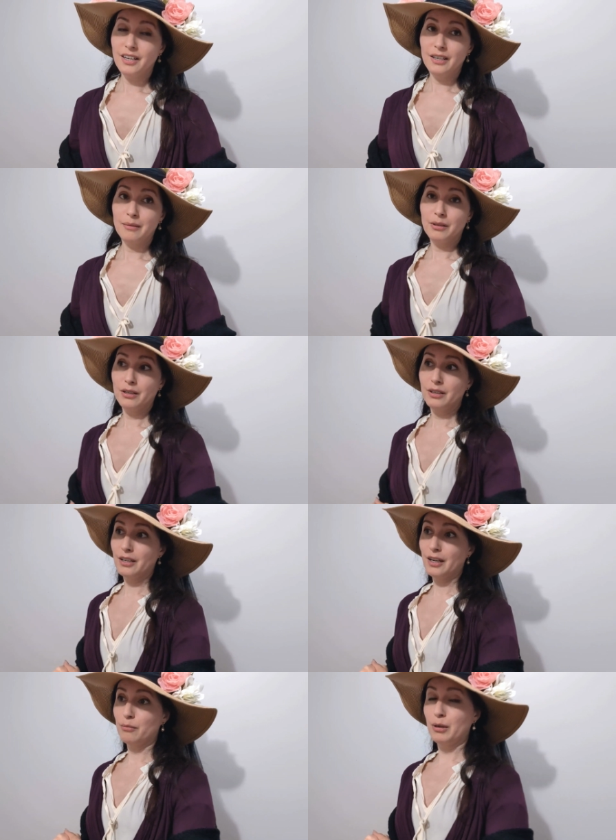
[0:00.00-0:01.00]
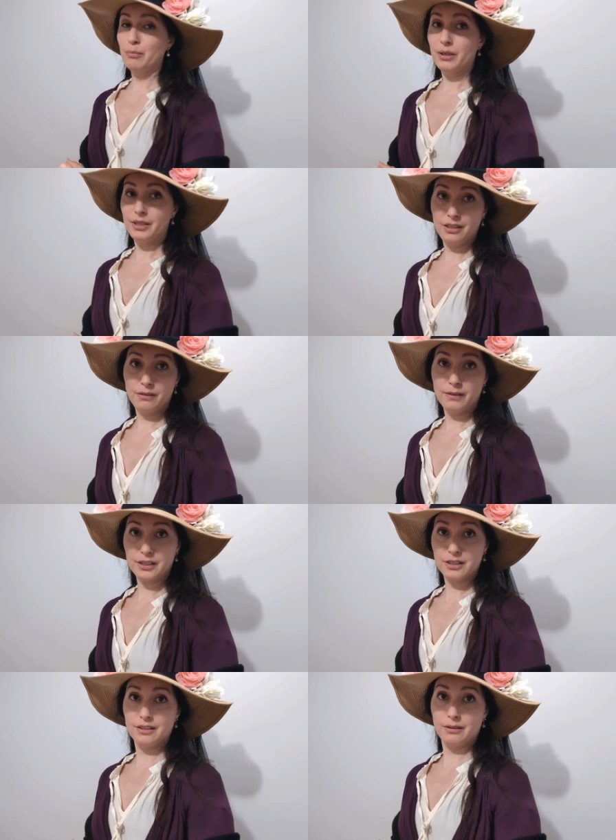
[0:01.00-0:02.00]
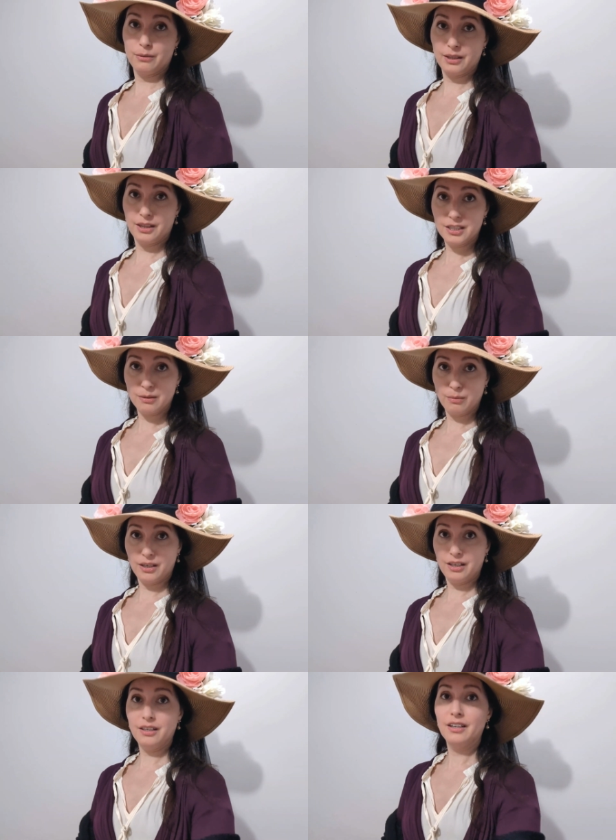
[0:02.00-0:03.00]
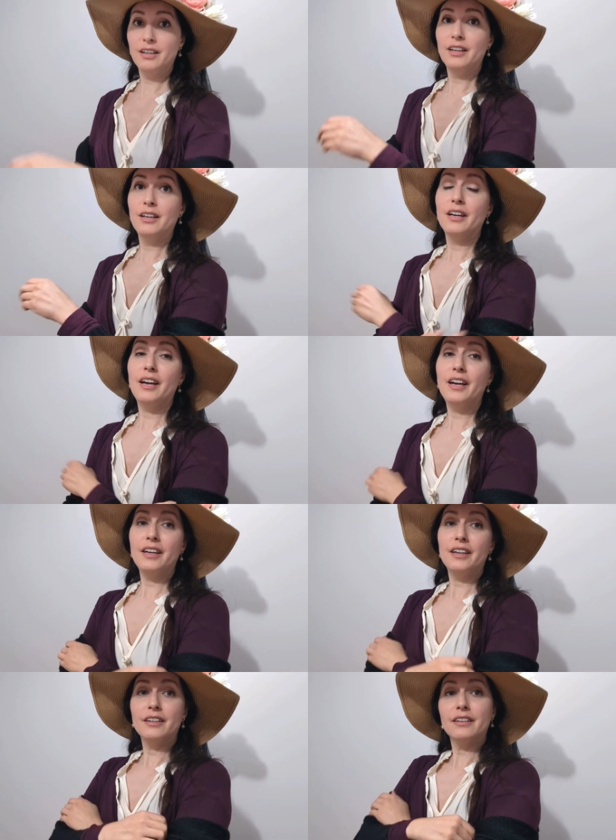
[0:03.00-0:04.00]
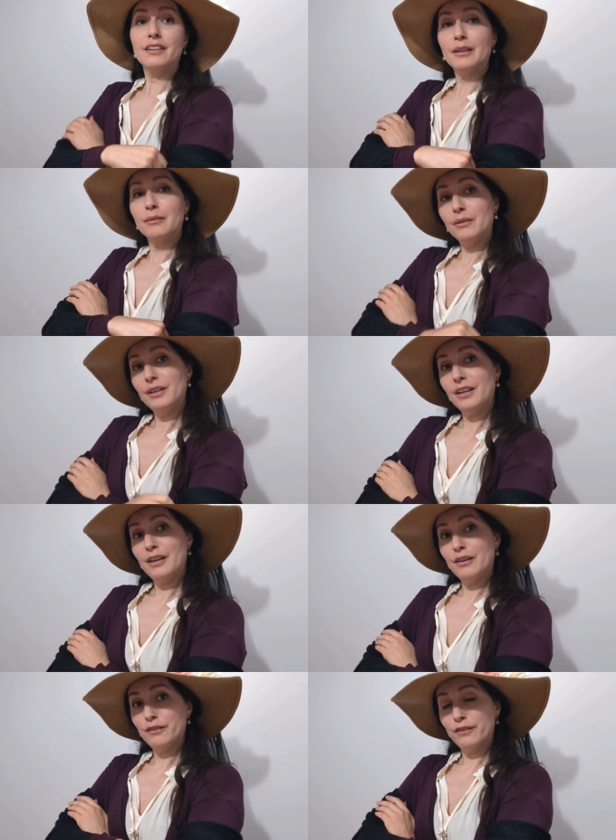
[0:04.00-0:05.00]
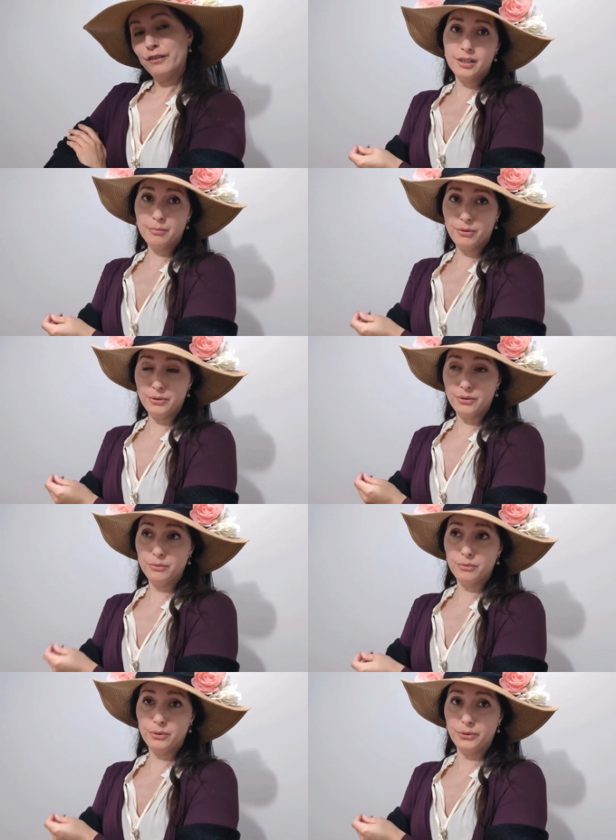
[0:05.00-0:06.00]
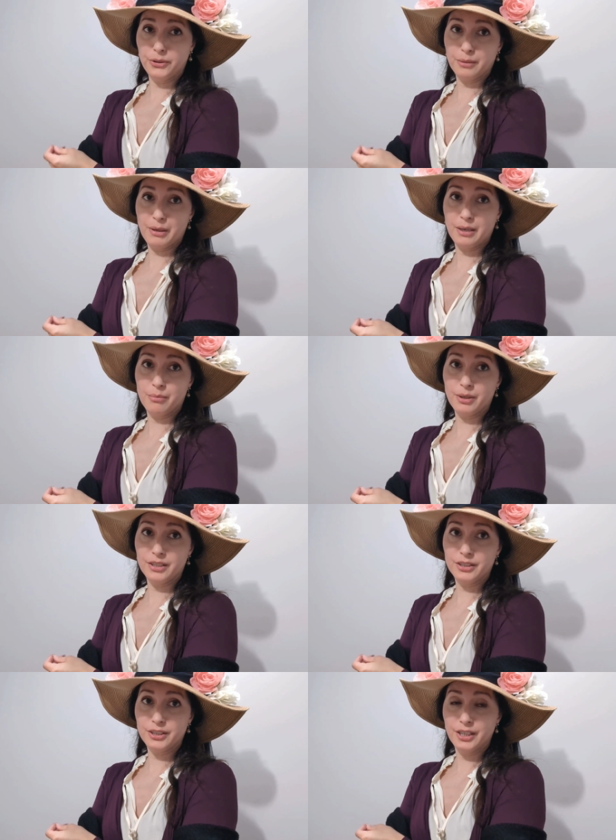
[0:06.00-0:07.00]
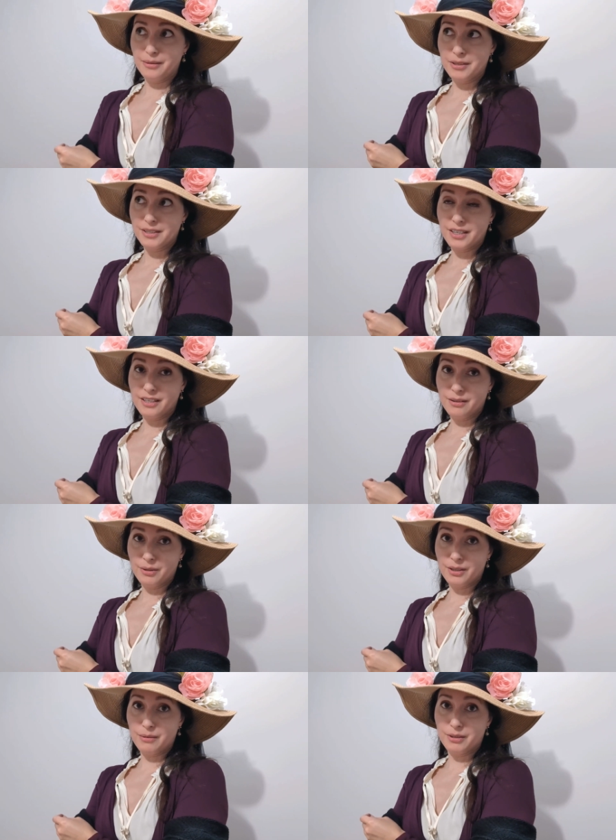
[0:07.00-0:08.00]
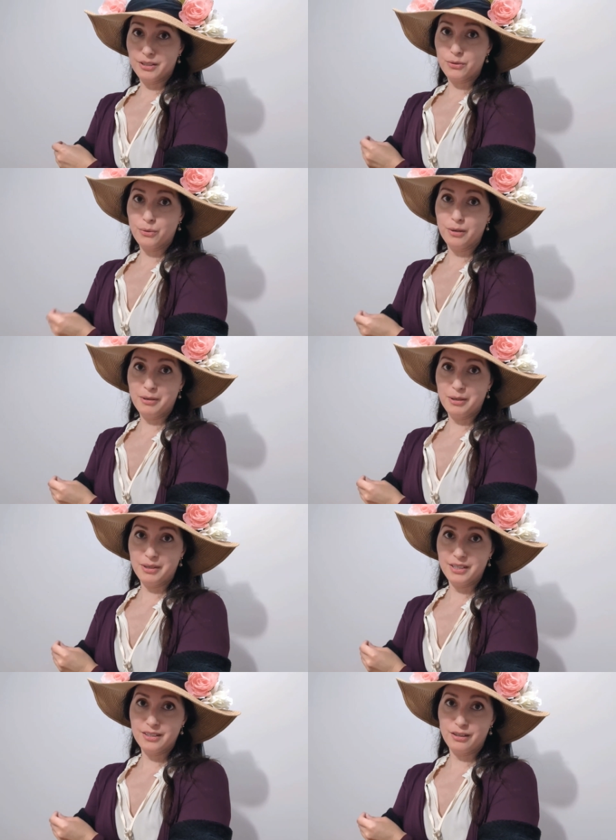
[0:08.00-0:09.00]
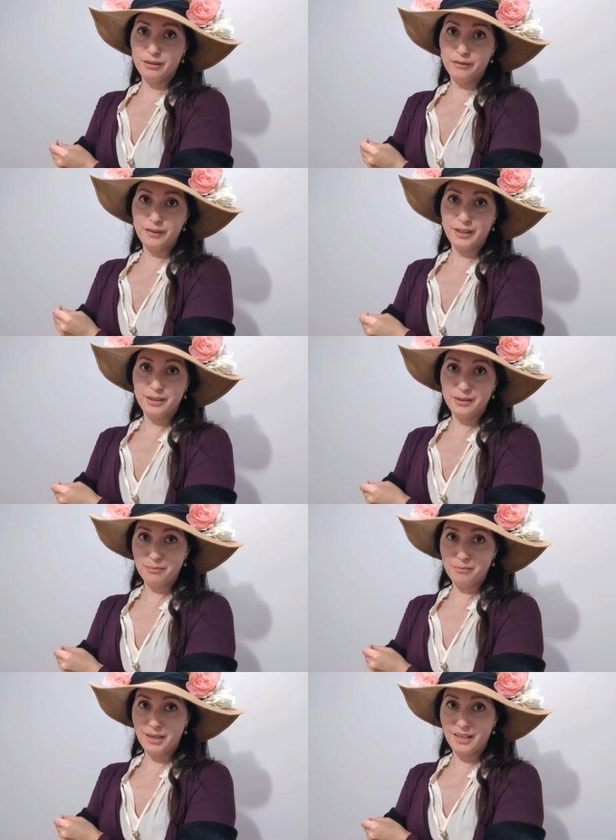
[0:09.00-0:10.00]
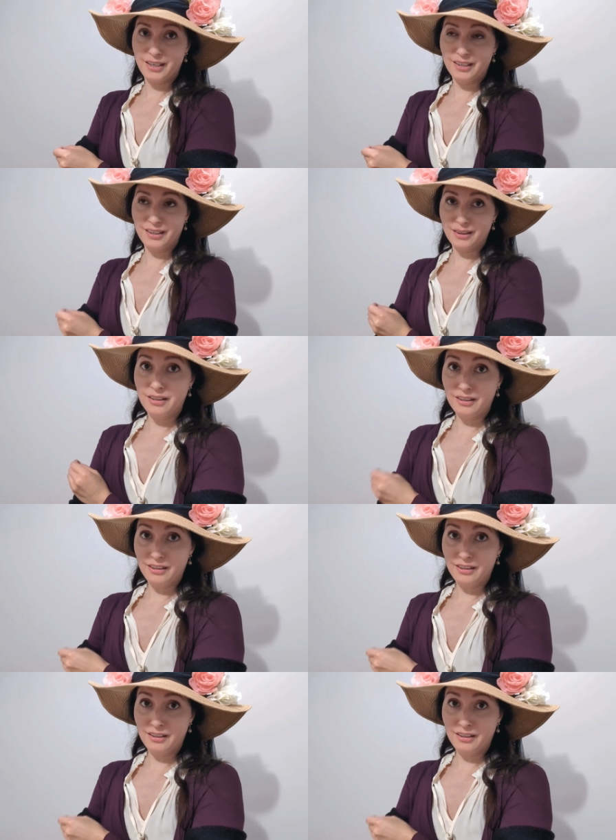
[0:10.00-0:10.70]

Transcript: I'm going to have my body direction going this way, and I'm going to have one arm holding a paintbrush. And I'm deciding whether I want to torment myself and make it the